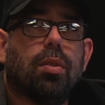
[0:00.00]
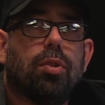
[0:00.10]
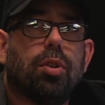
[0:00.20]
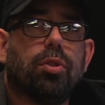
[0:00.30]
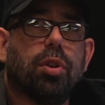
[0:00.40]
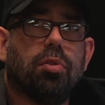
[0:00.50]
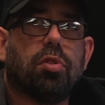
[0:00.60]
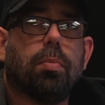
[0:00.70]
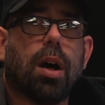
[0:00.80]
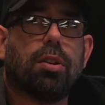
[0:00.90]
user
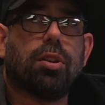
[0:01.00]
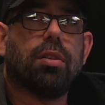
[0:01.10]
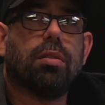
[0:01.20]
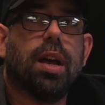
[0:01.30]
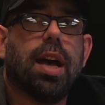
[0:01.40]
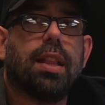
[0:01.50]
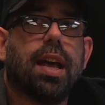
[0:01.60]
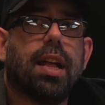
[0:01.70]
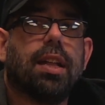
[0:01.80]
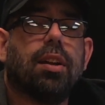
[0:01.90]
monitor, and
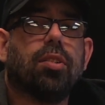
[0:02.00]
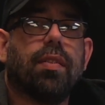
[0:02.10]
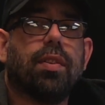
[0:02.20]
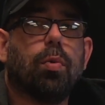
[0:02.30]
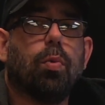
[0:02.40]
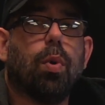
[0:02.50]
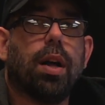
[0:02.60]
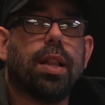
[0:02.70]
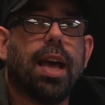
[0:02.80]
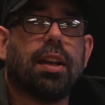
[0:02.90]
then it'll give you
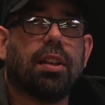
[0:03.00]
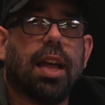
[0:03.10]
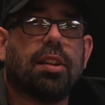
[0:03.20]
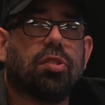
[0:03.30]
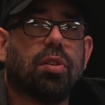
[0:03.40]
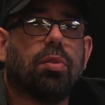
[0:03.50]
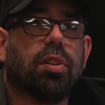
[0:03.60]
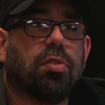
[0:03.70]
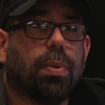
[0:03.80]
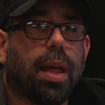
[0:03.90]
one external
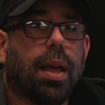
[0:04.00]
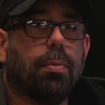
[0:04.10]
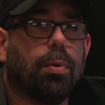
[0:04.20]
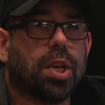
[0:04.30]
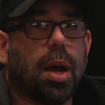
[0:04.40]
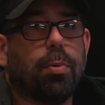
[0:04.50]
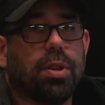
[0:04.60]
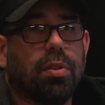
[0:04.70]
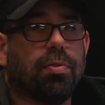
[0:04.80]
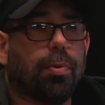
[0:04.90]
display, which I would
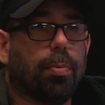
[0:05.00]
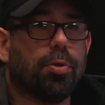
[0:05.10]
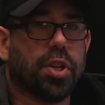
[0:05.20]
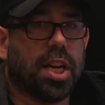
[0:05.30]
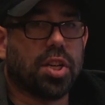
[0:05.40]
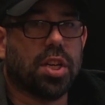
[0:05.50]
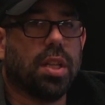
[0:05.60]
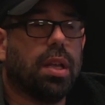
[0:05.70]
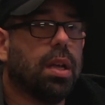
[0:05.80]
use for projection.